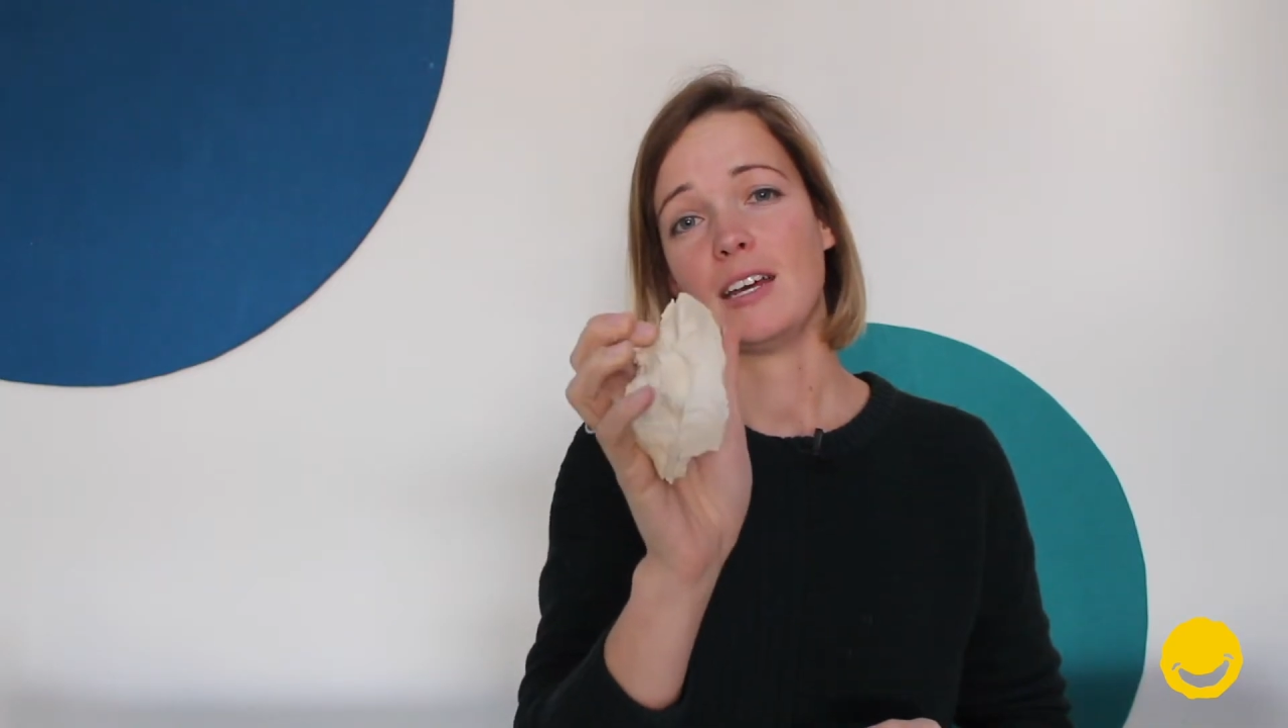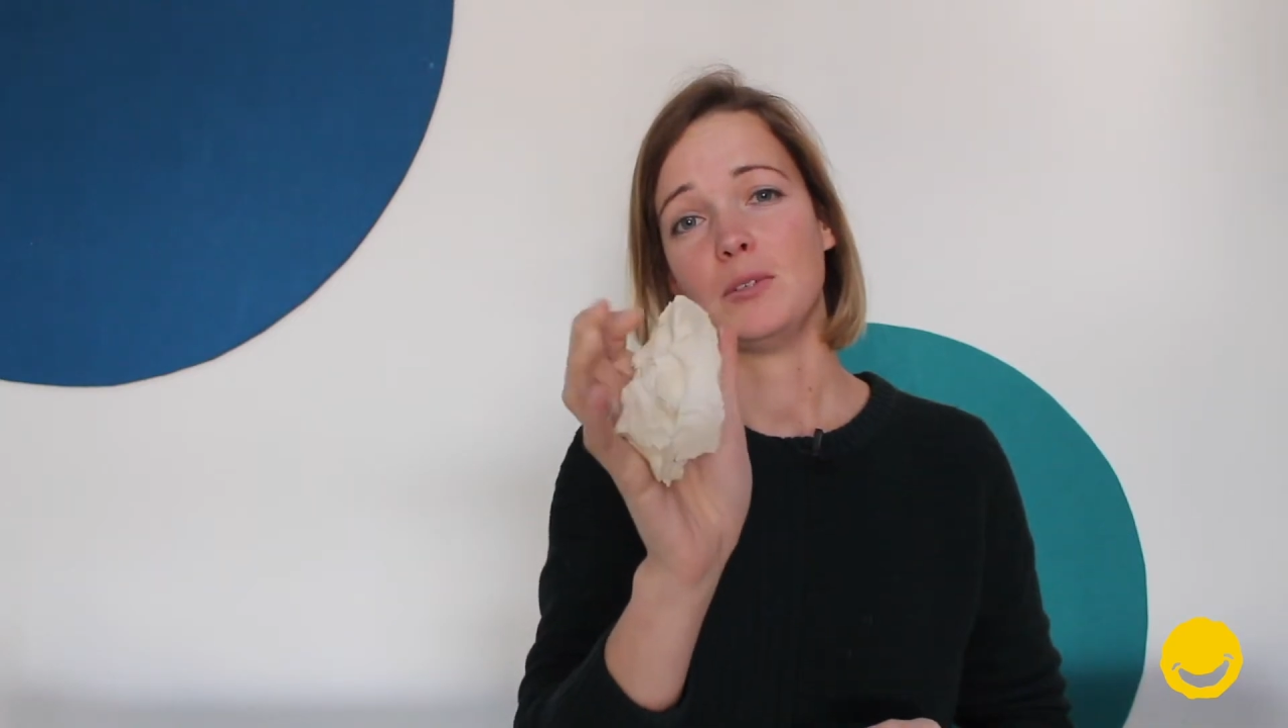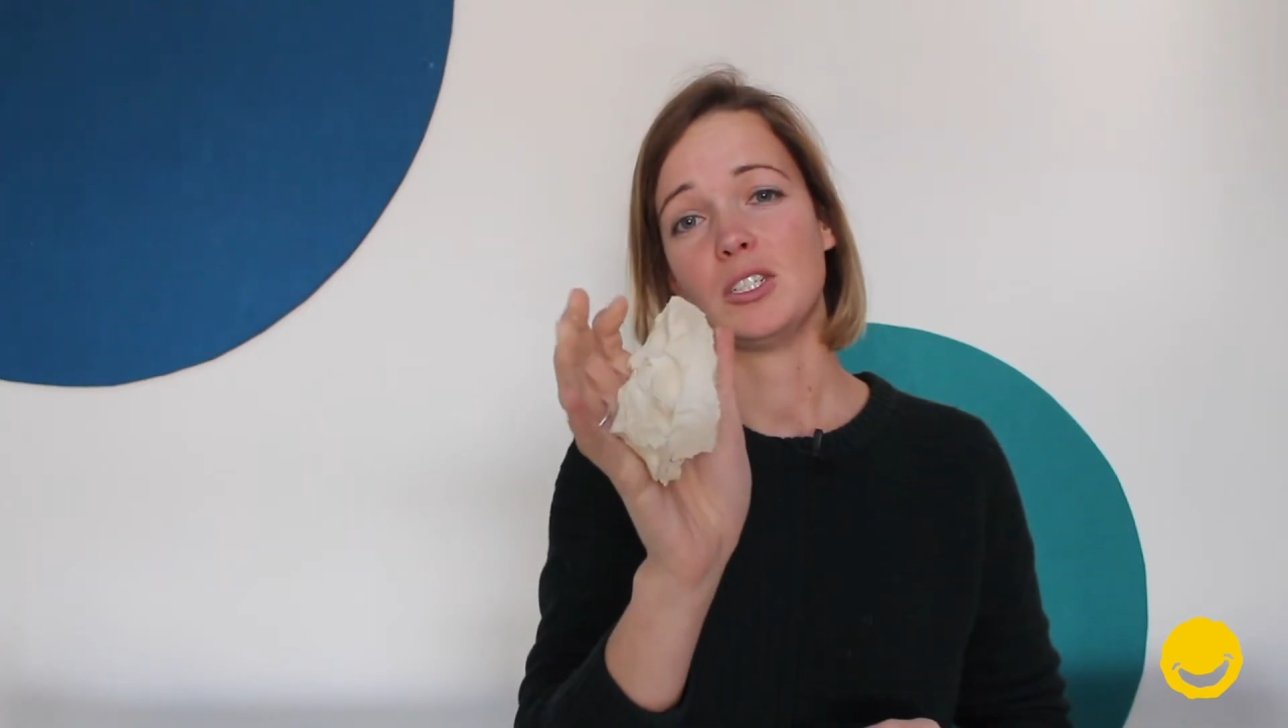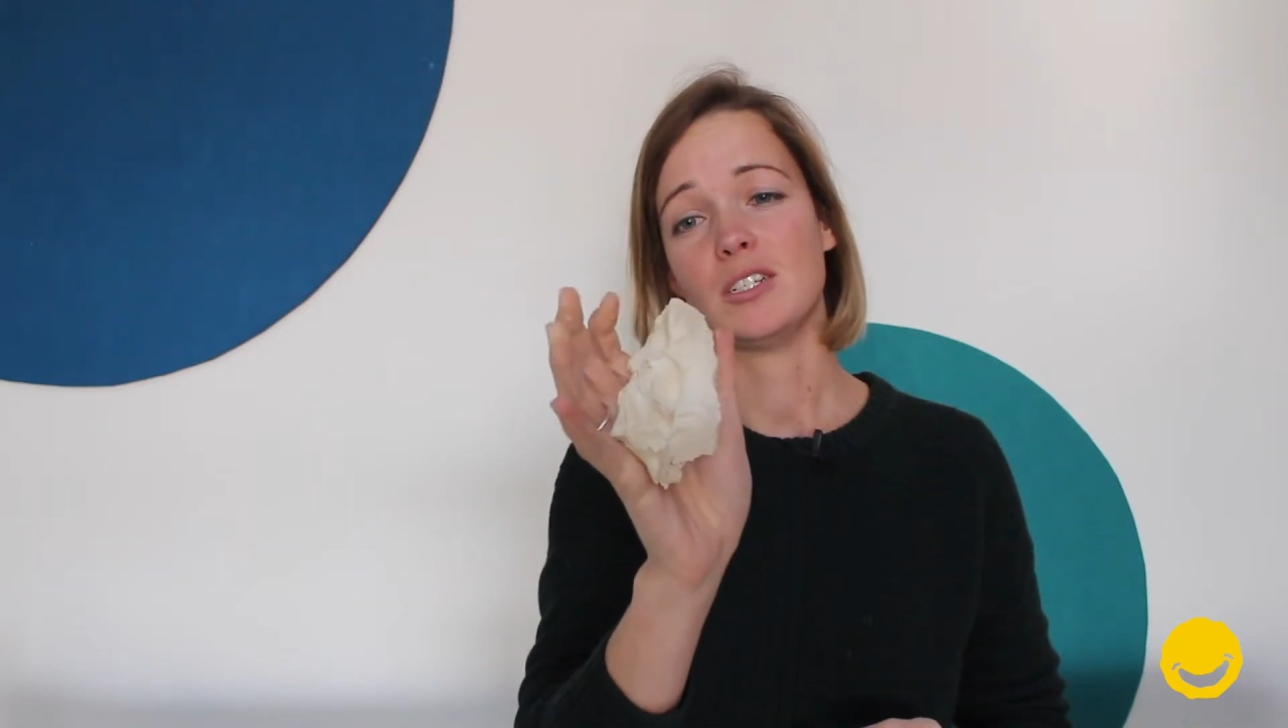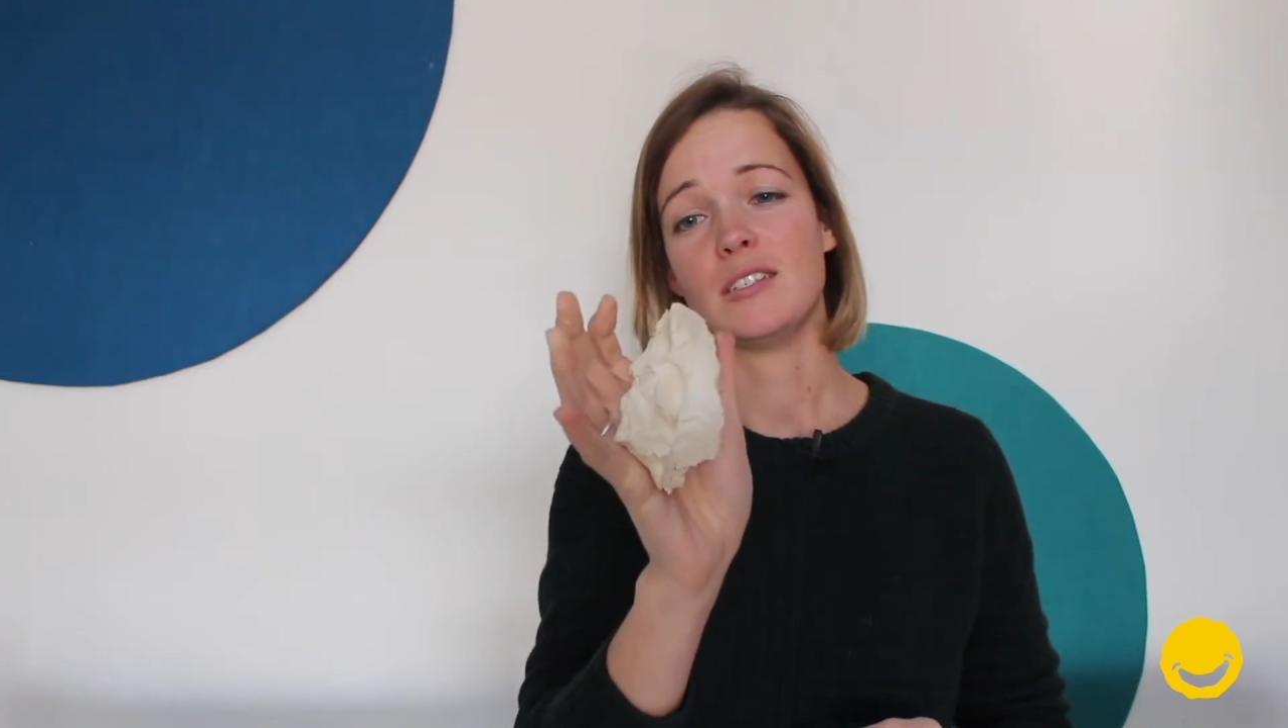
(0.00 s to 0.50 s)

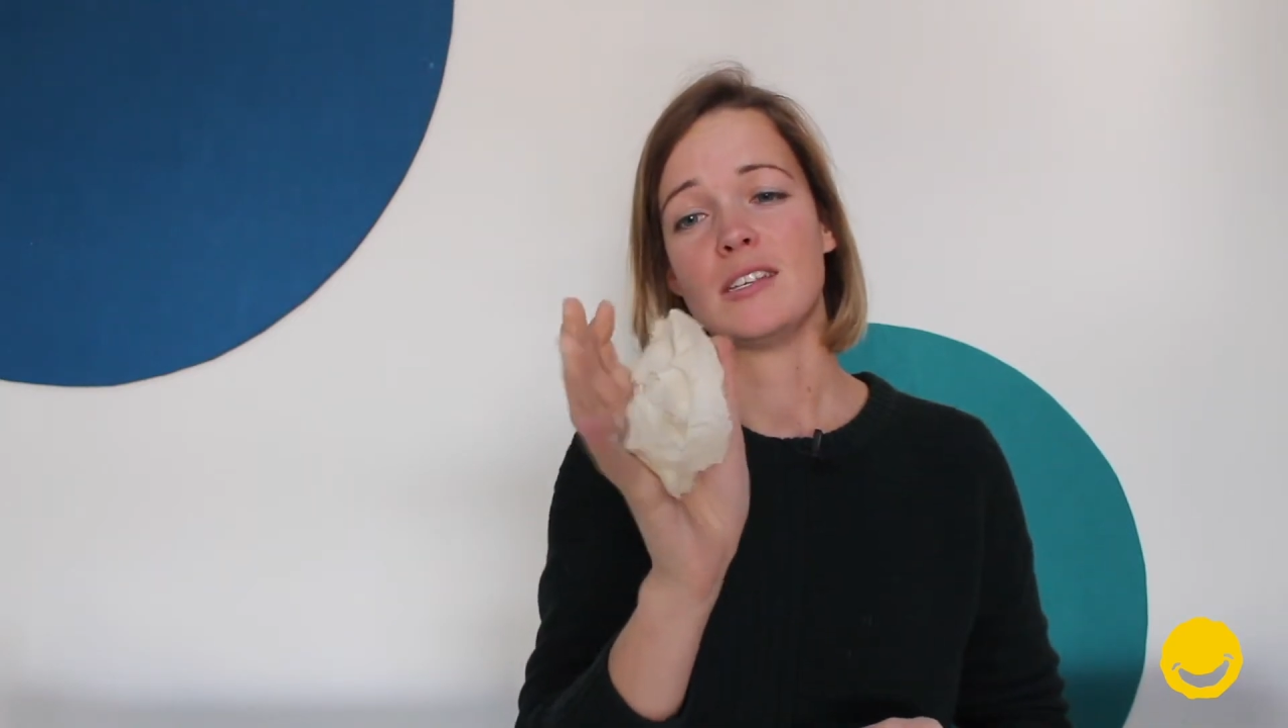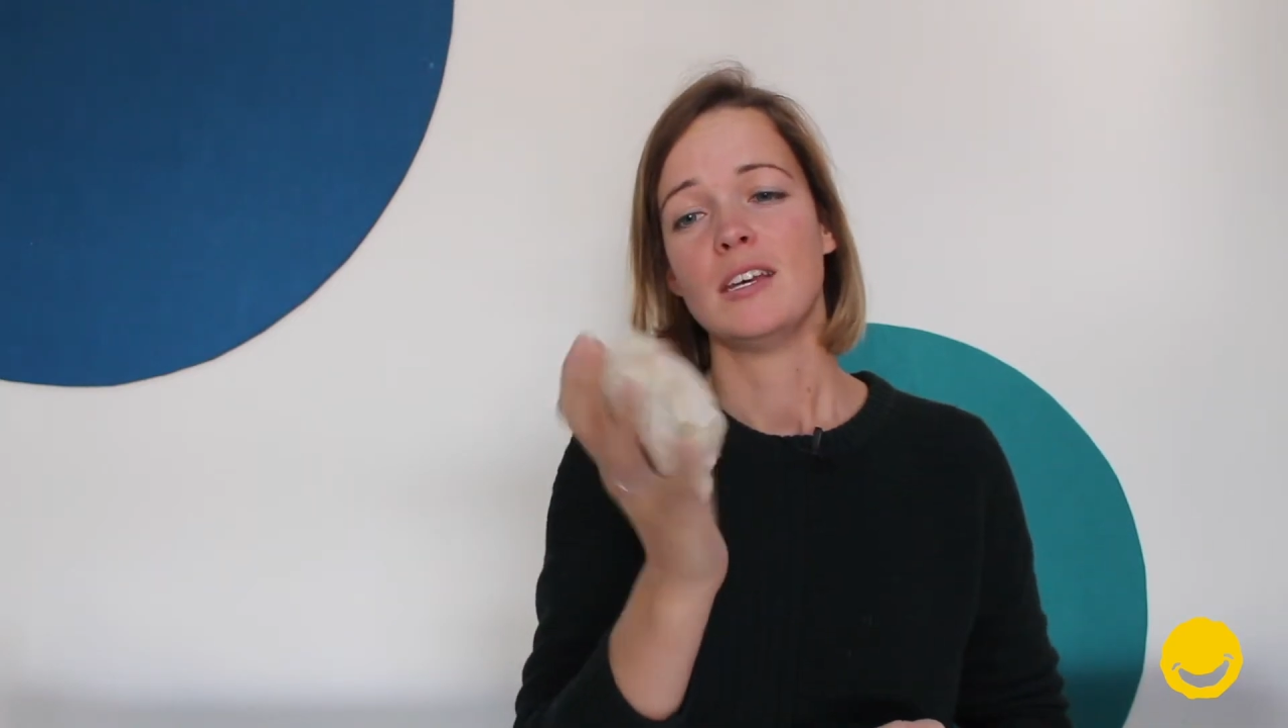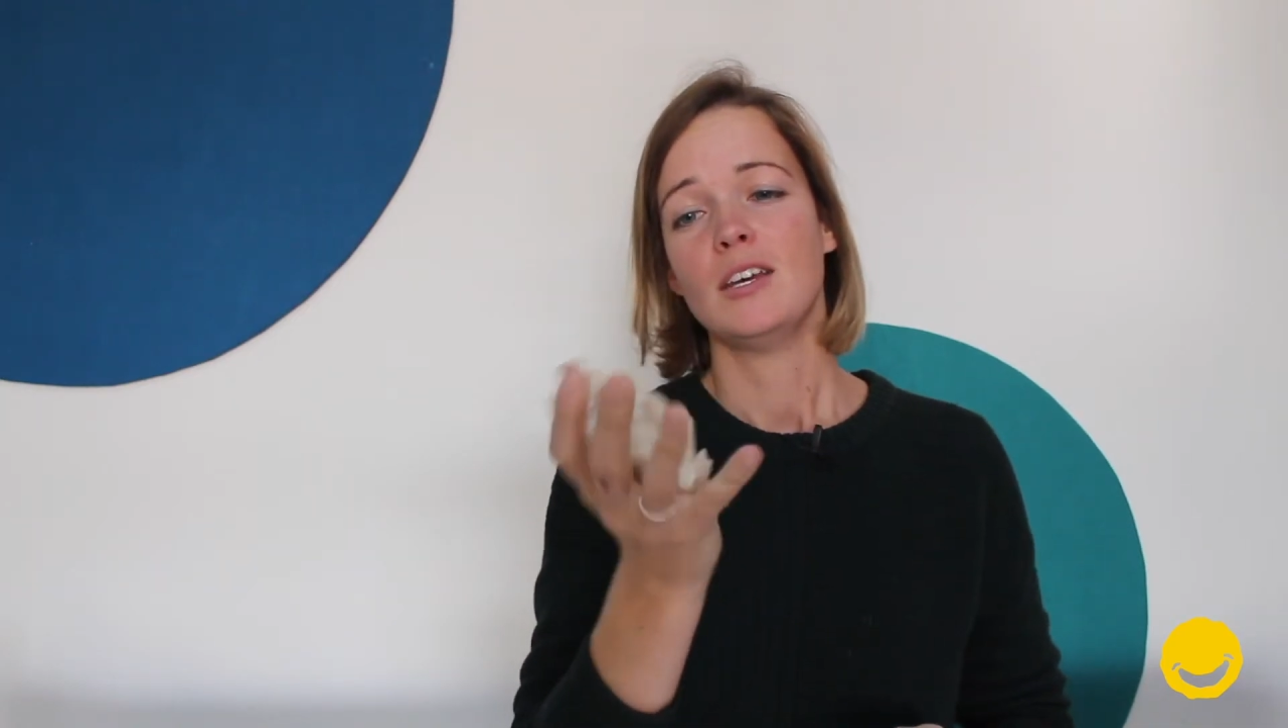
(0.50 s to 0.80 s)
which is